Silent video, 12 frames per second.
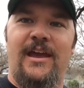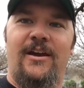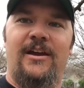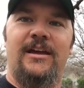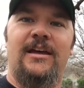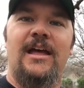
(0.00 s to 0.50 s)

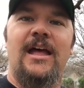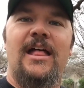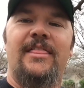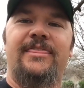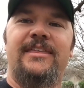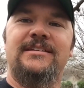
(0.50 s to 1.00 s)
area.
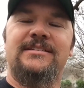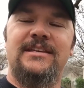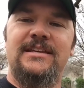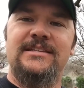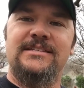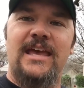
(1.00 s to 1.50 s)
This
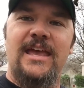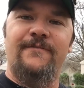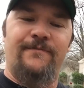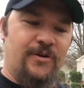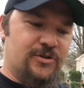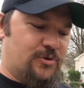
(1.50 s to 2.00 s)
is a
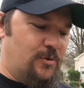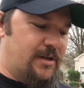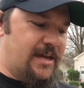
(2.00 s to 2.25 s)
virtual